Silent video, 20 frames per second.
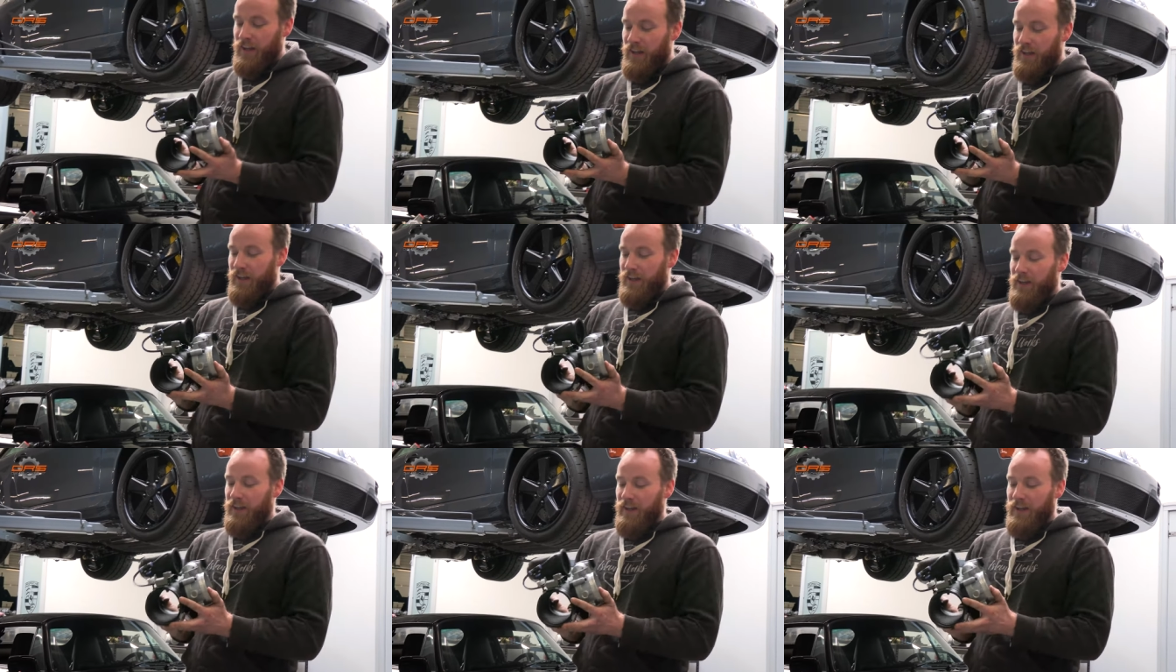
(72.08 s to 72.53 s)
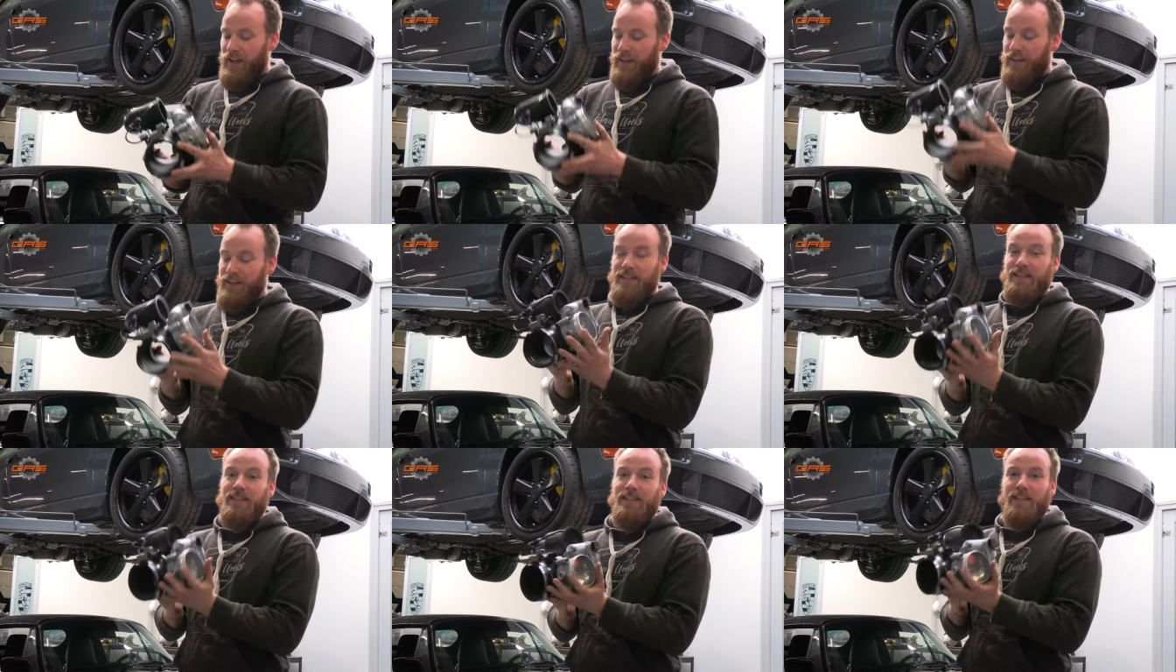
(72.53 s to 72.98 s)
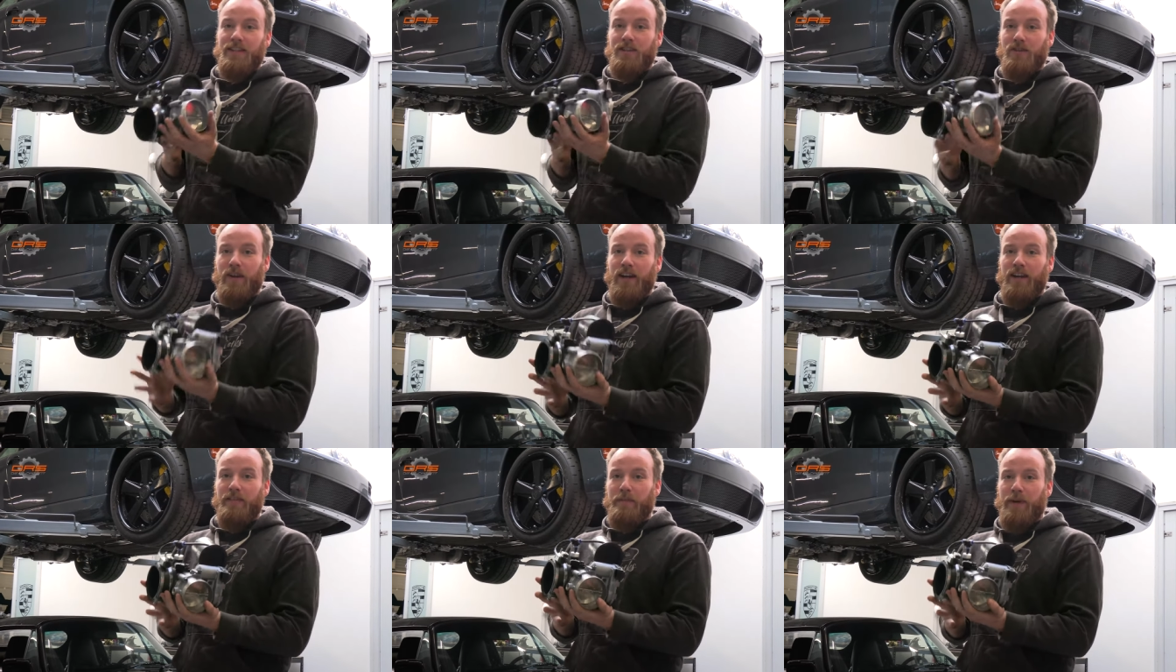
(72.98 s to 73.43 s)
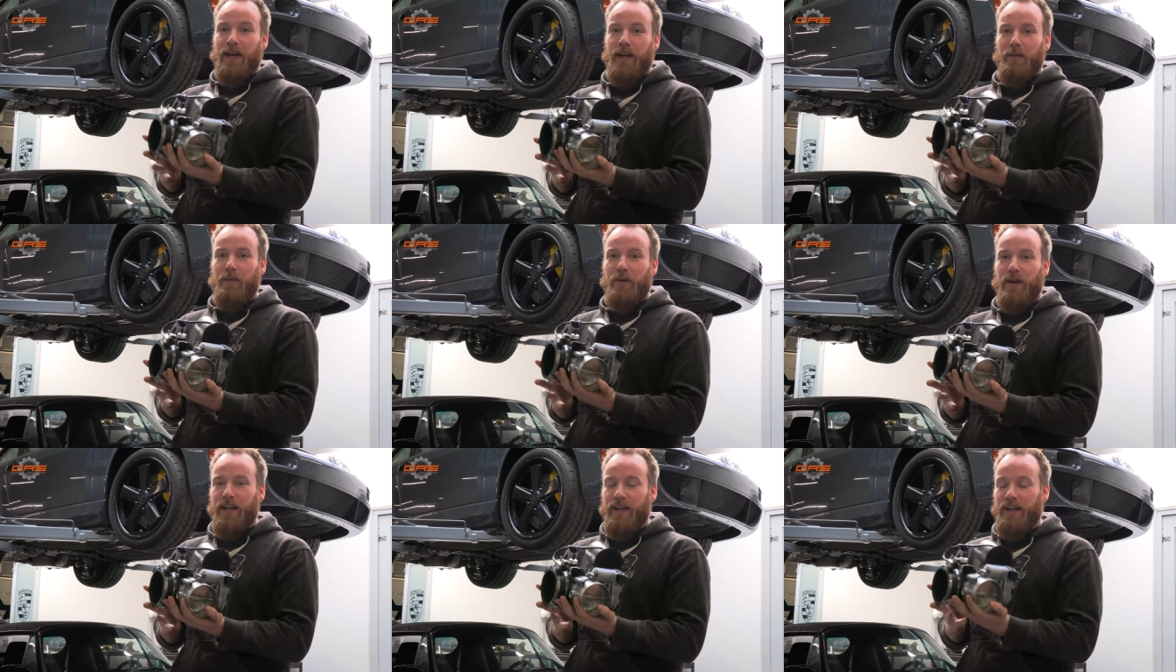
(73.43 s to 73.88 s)
Uh, and this is a
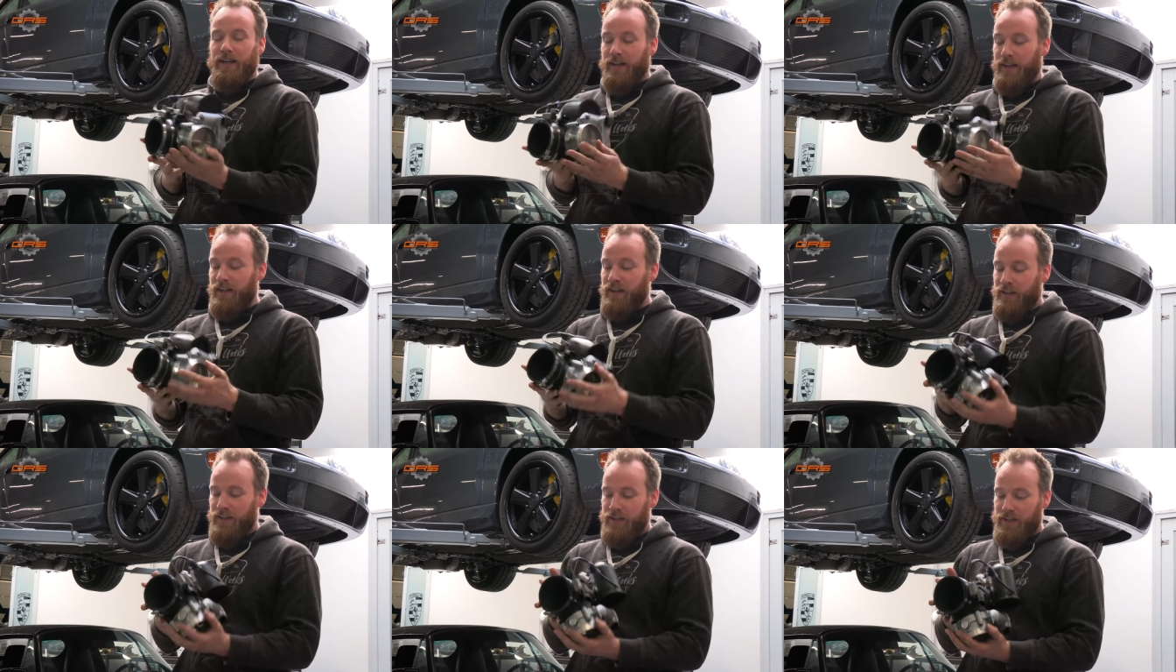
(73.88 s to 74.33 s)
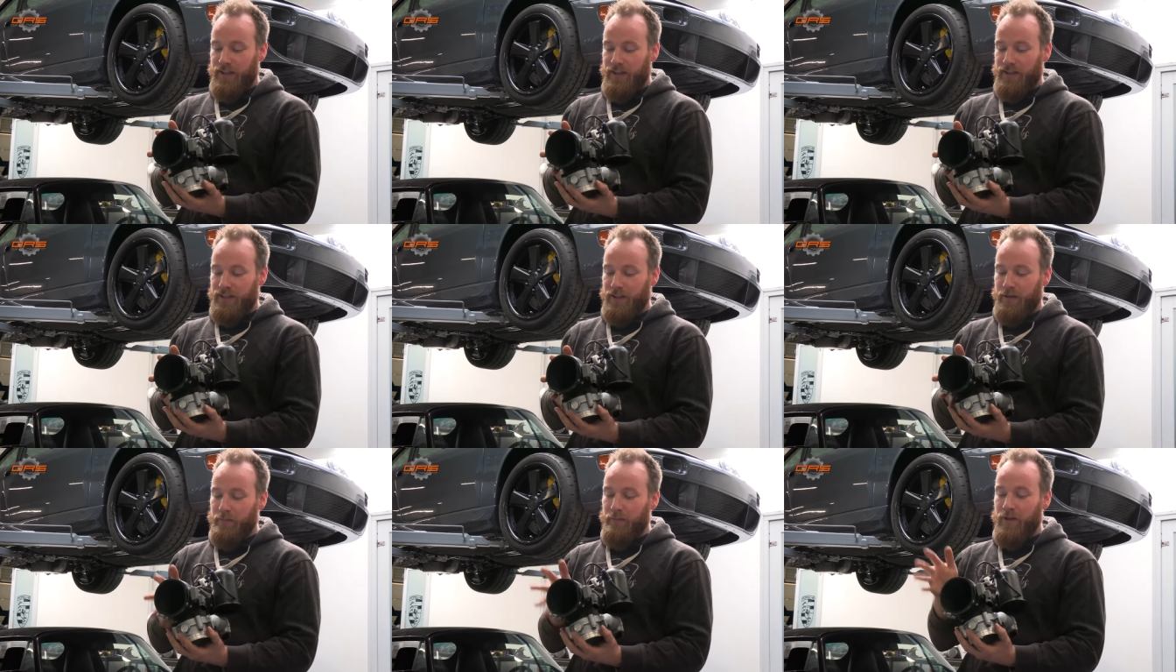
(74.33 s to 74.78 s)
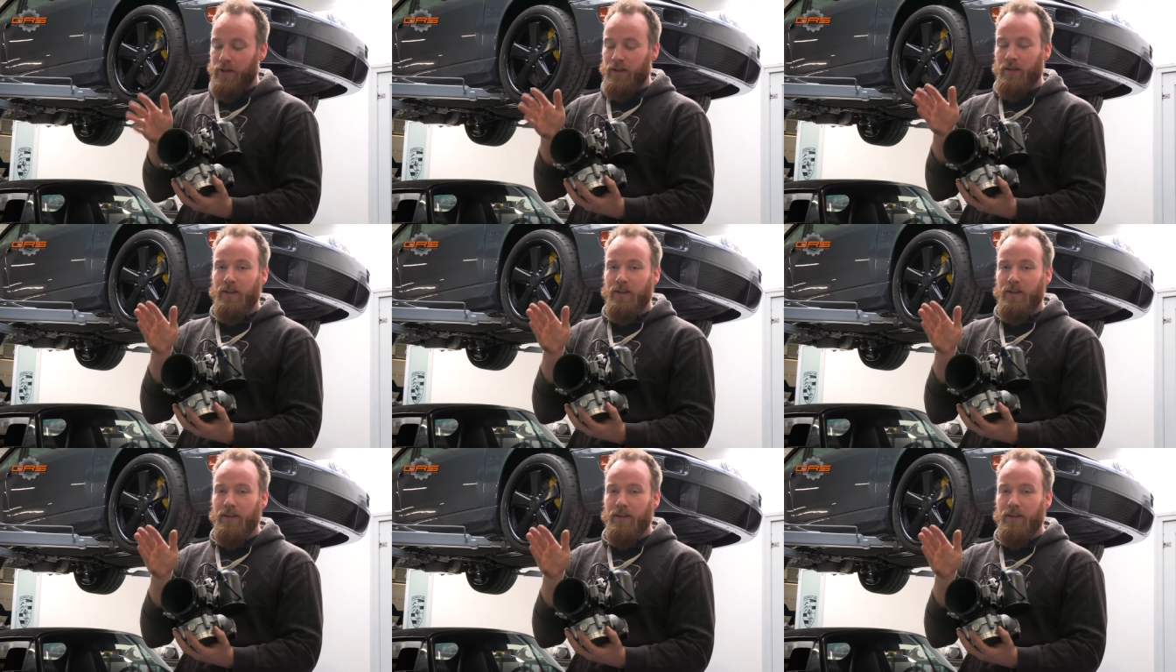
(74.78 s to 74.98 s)
drive-by-wire system.